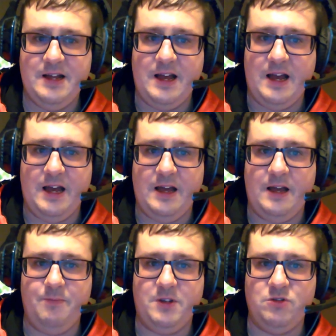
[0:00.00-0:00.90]

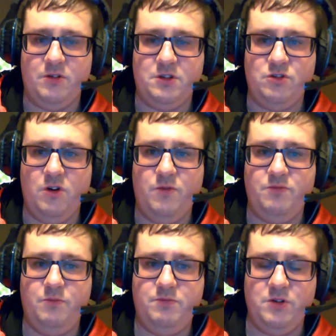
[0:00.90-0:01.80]
Sort of the sort
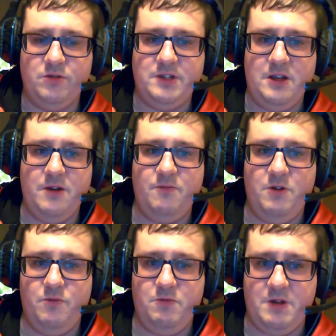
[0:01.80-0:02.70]
of songs that you don't
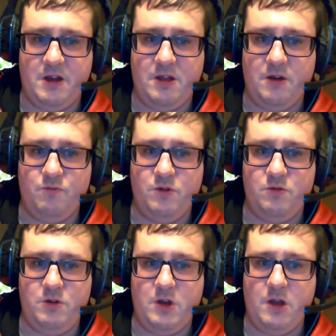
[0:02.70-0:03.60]
that
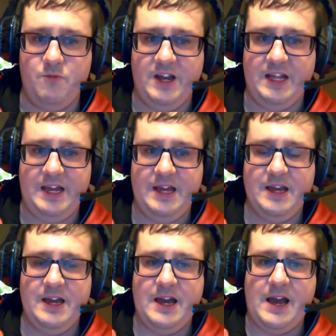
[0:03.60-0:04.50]
wouldn't you don't really
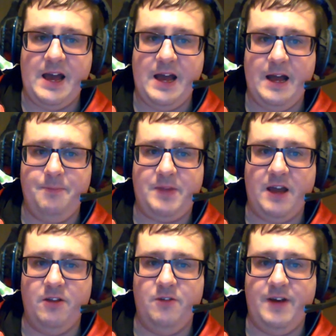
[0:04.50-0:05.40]

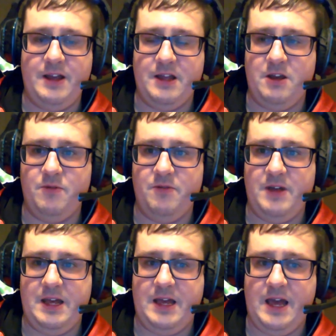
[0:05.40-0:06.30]
get on the you wouldn't
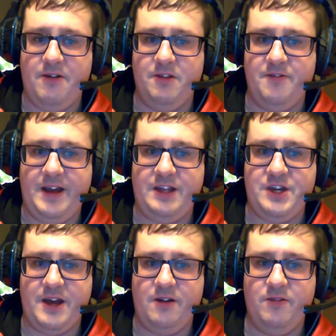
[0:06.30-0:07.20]
really hear on the
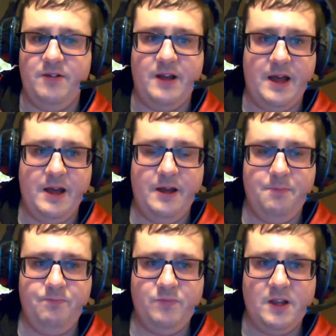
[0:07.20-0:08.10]
radio.
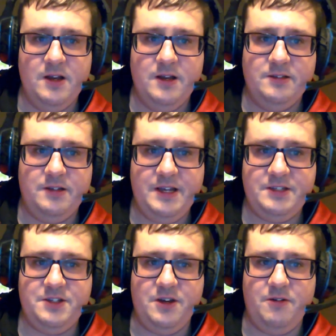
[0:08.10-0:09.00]
So
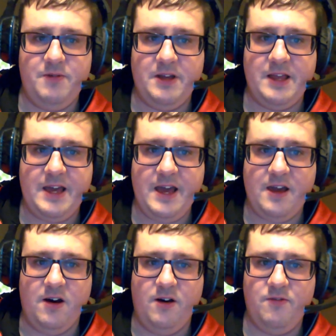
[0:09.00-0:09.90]
this too, we're going to
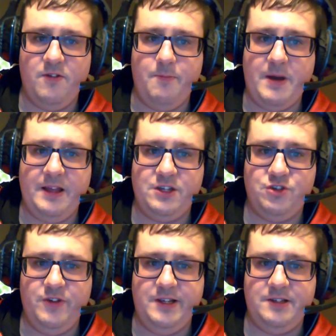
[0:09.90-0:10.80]
kick off with Manic
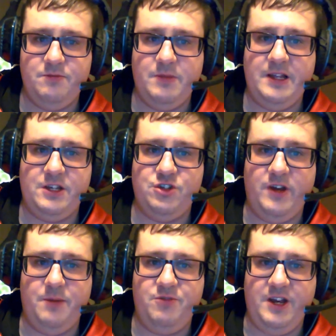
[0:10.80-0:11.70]
Street
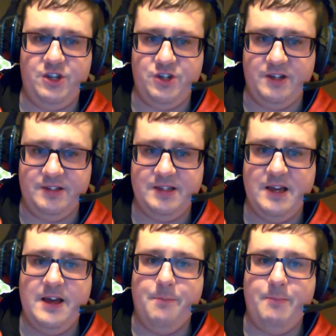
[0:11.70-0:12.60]
Preachers,
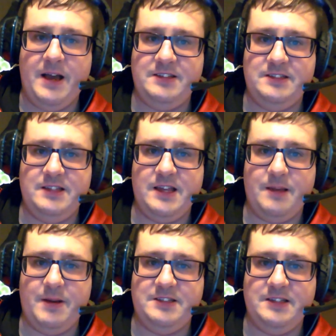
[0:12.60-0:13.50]

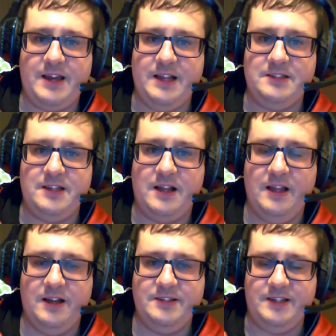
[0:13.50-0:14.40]
Masses Against the
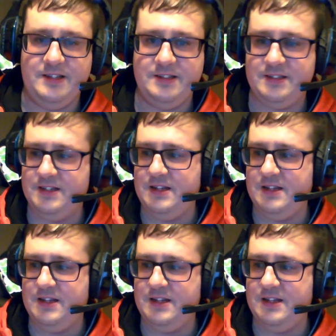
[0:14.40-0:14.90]
Classes.